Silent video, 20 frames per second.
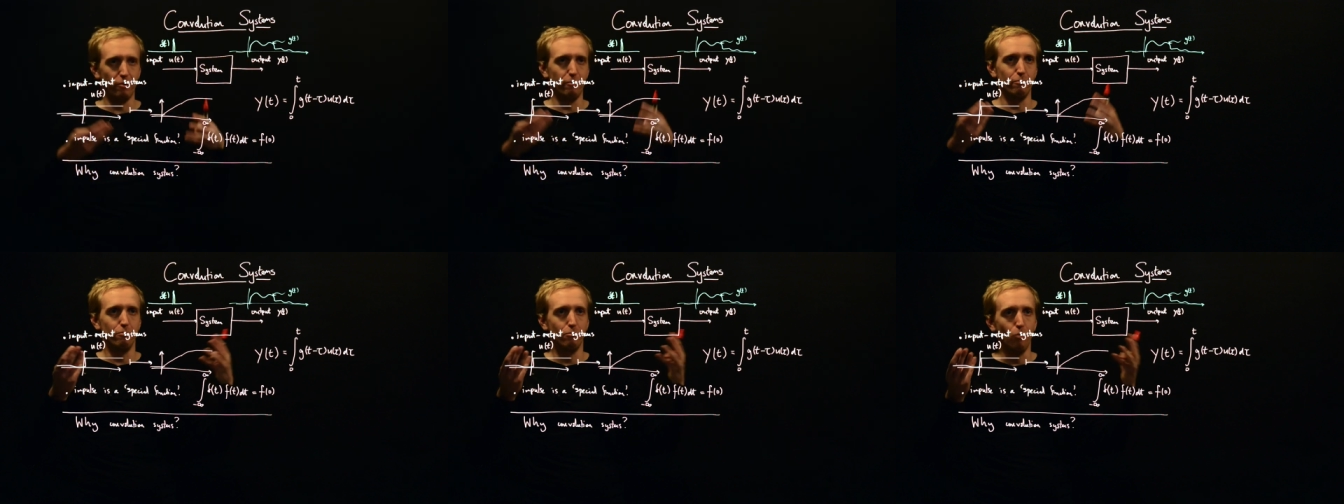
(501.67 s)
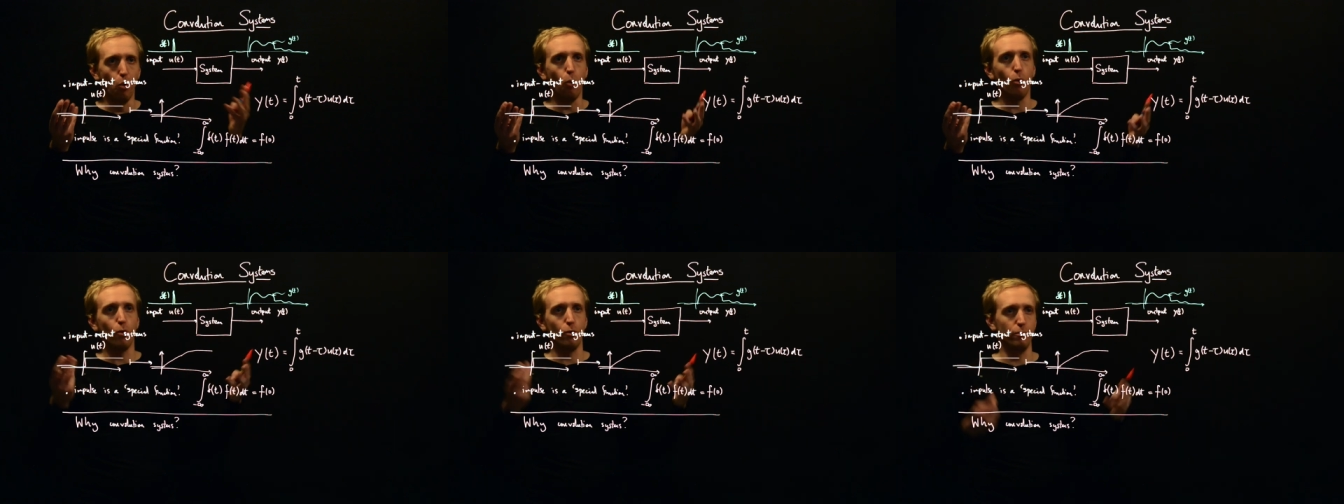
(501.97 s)

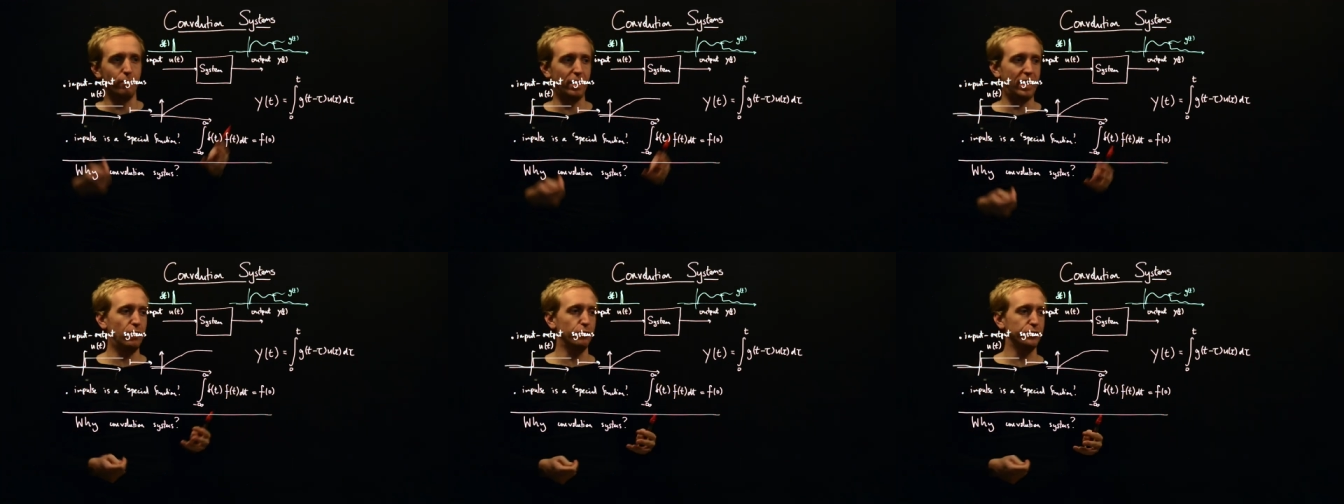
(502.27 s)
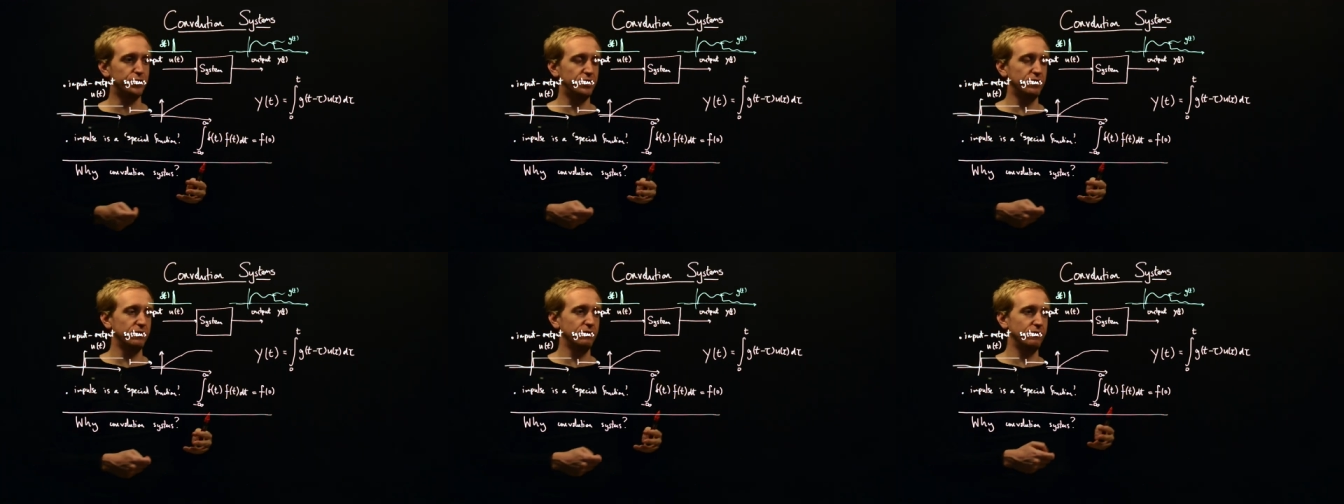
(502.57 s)
more
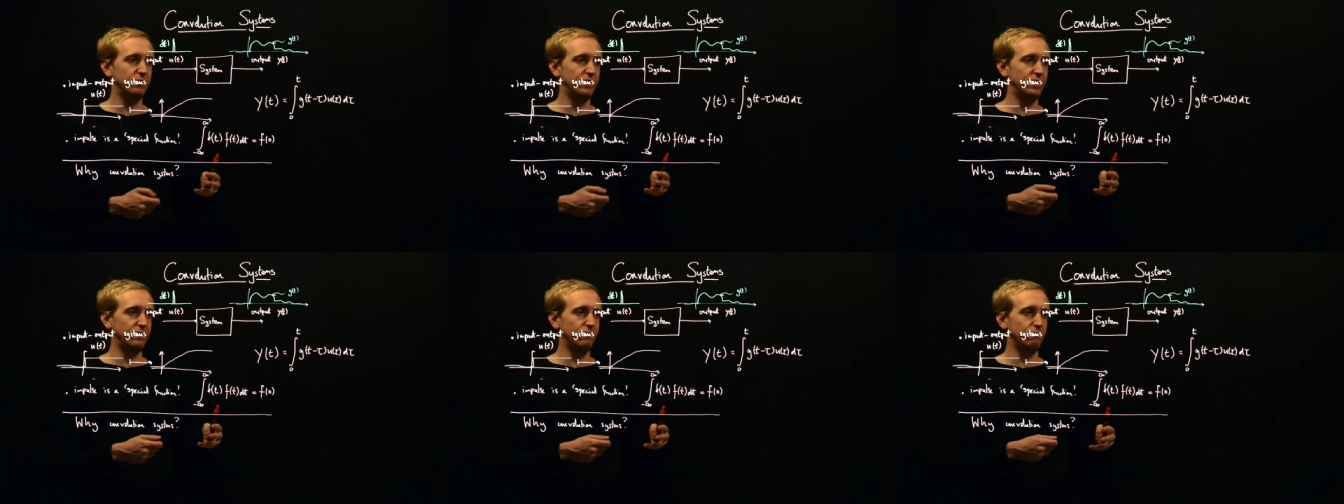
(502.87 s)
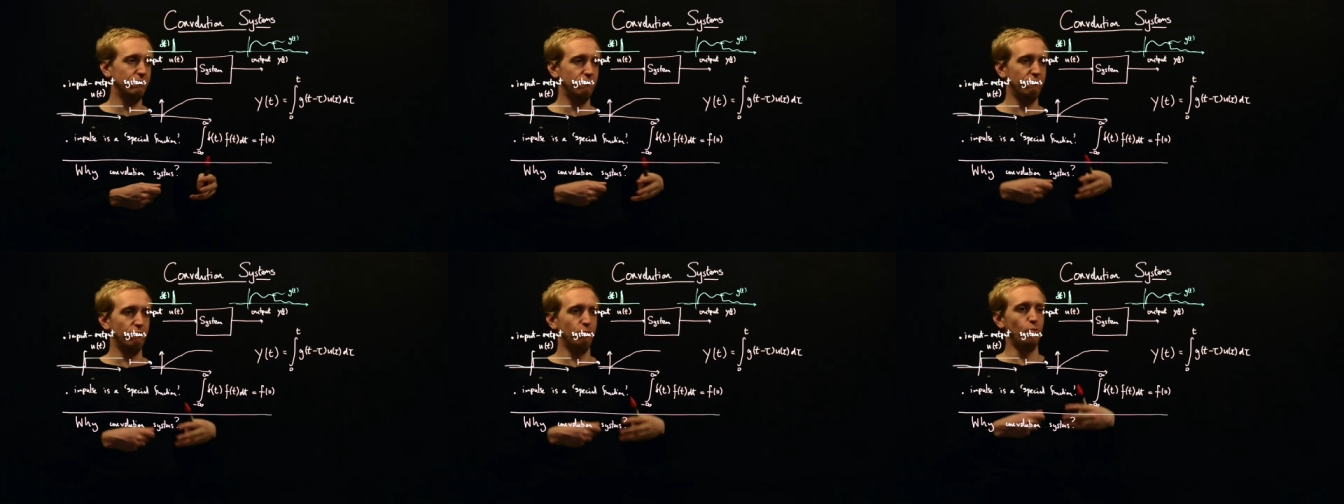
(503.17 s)
about
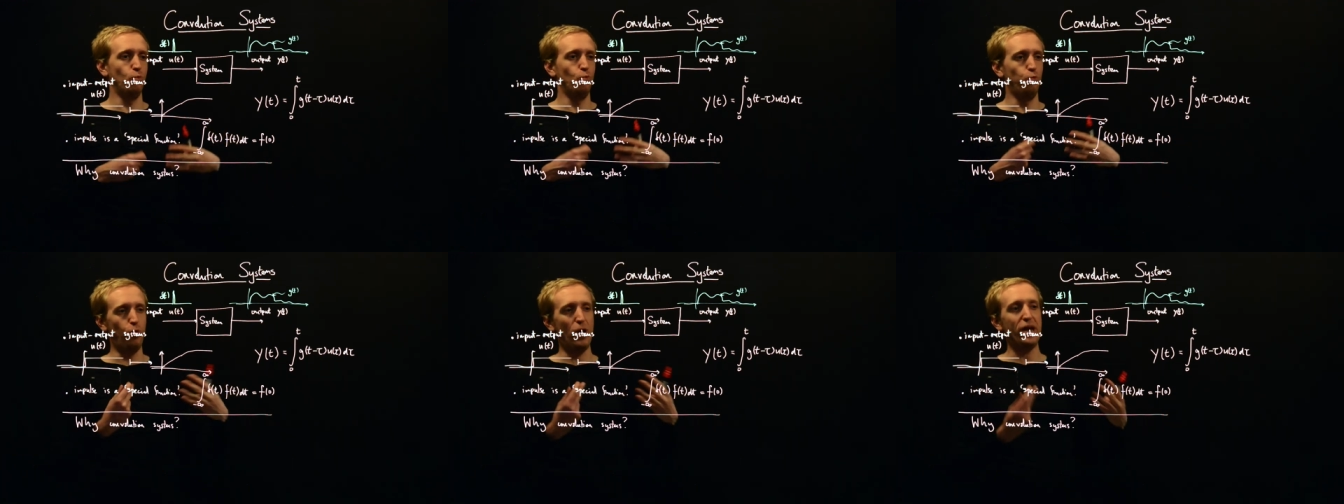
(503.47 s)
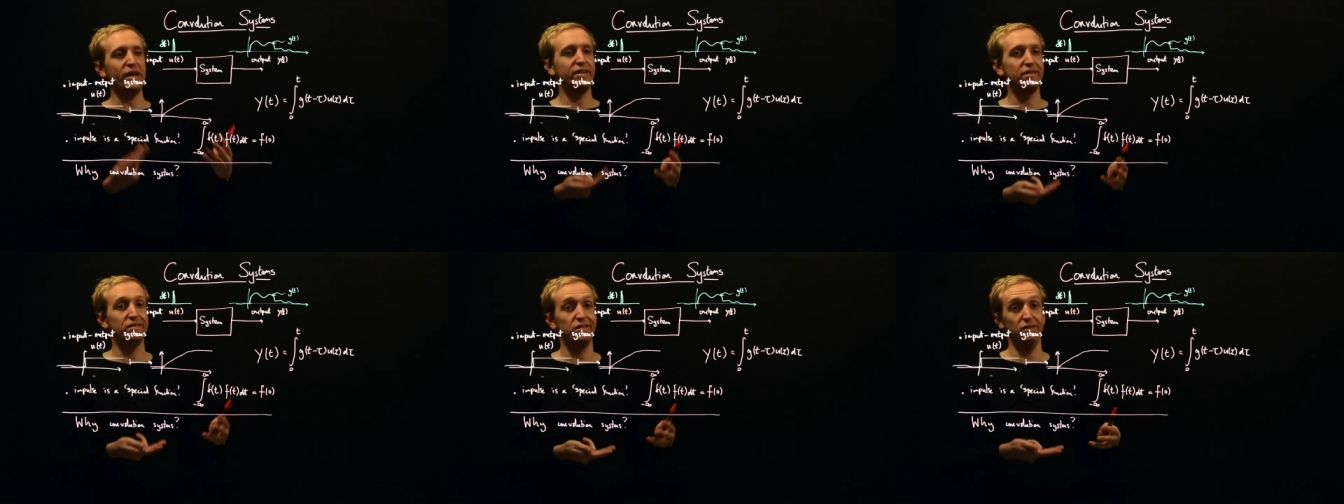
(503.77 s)

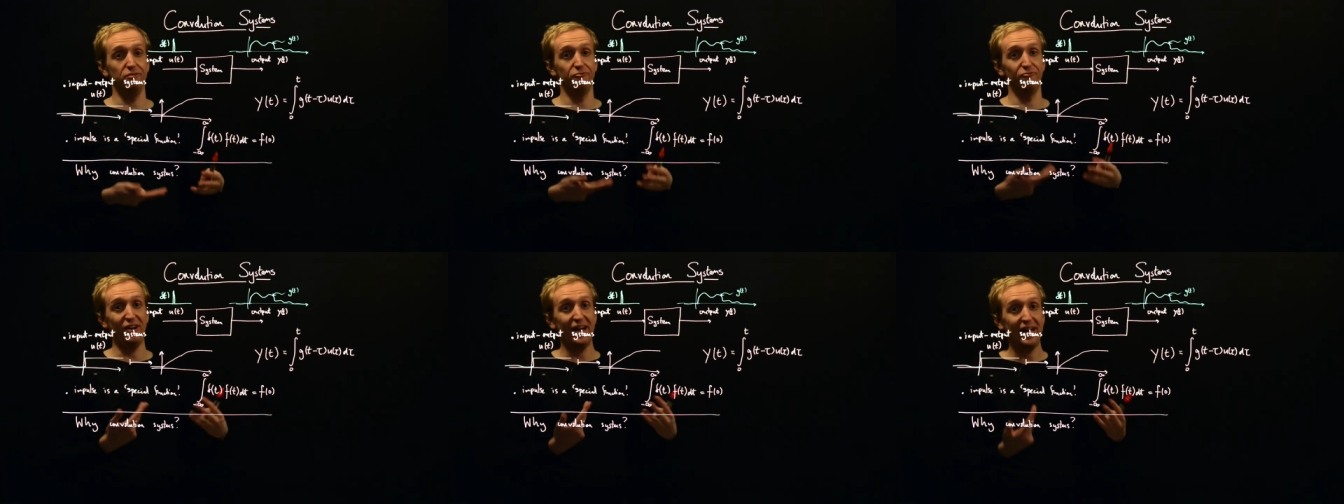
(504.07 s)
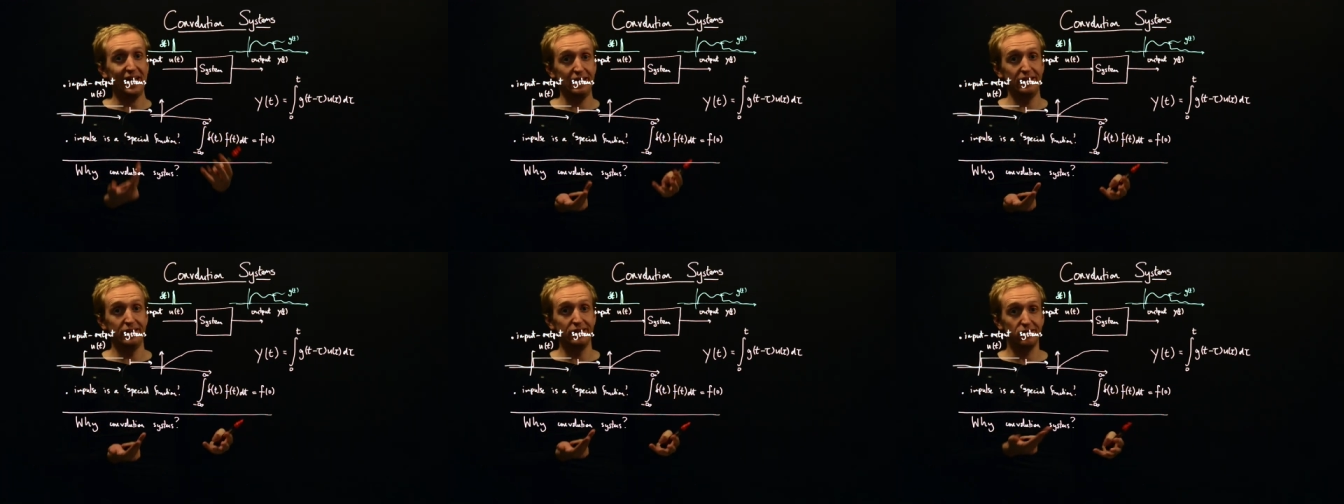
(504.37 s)
when is it
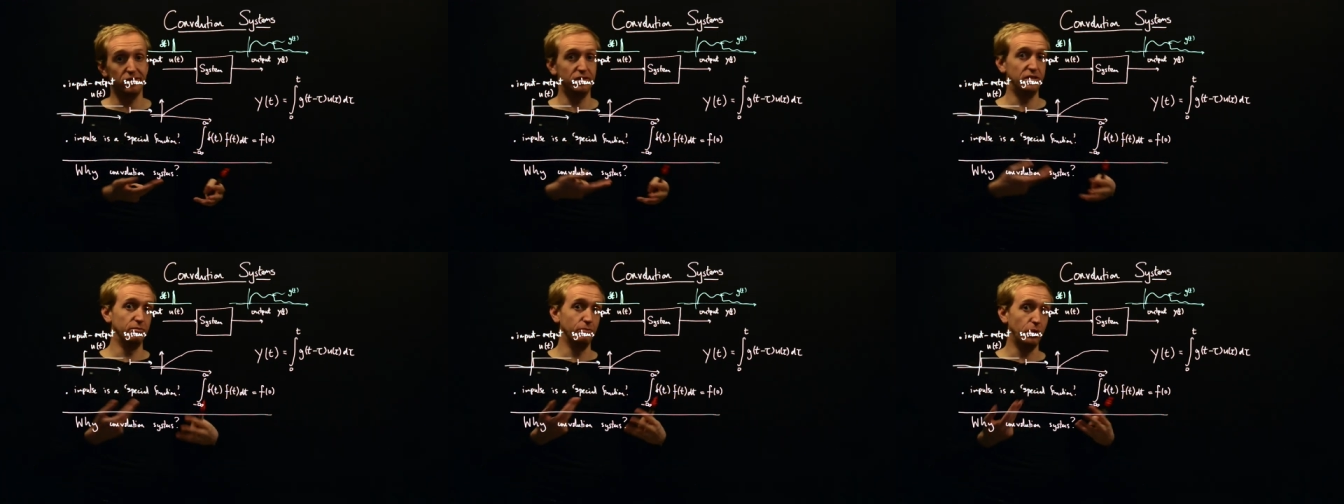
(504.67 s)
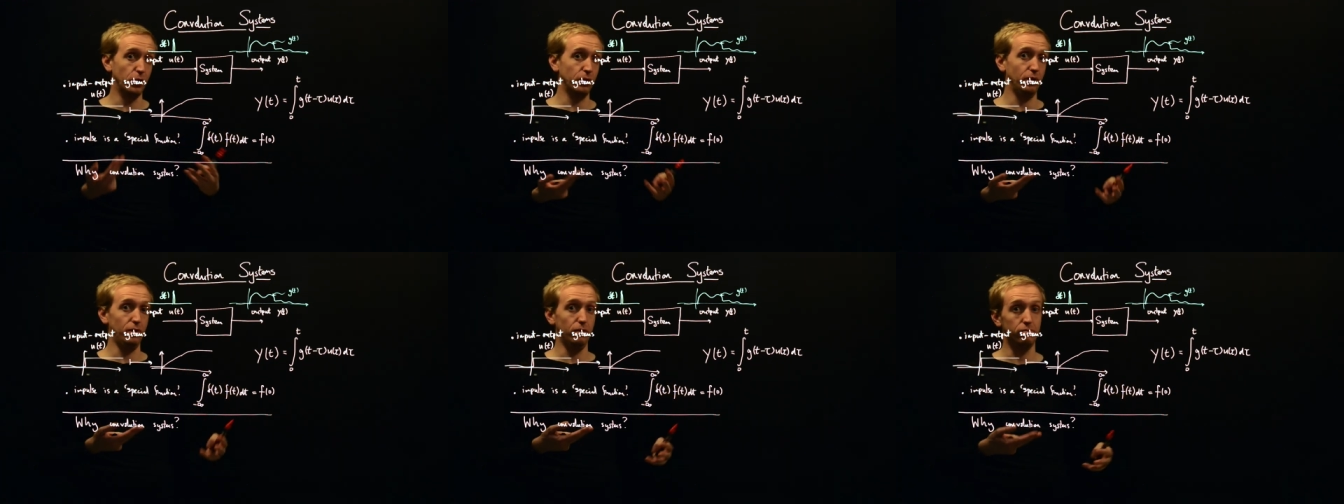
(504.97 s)
valid to
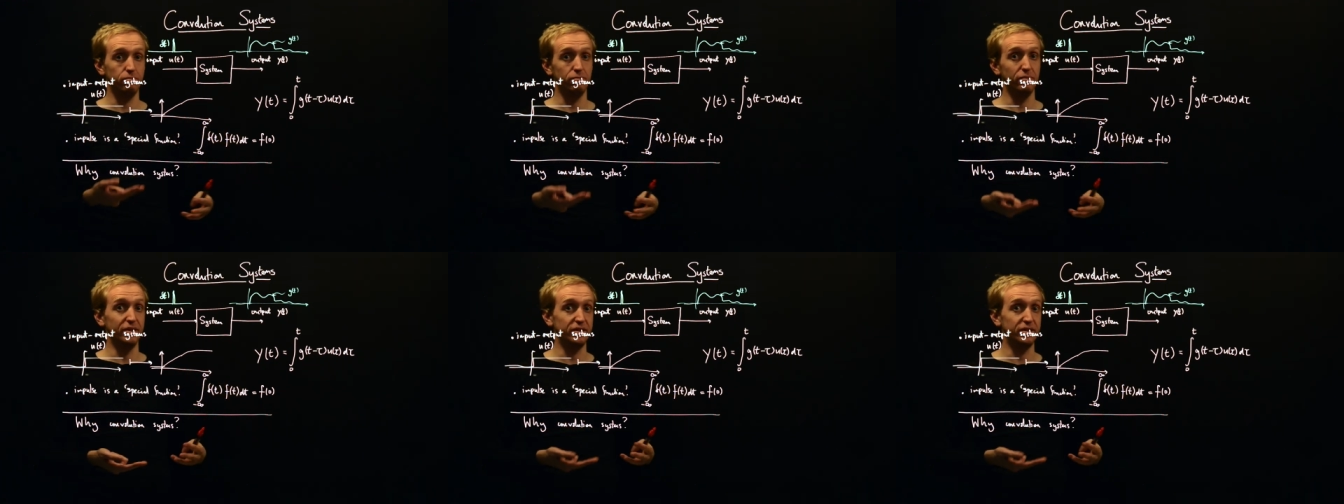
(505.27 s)
model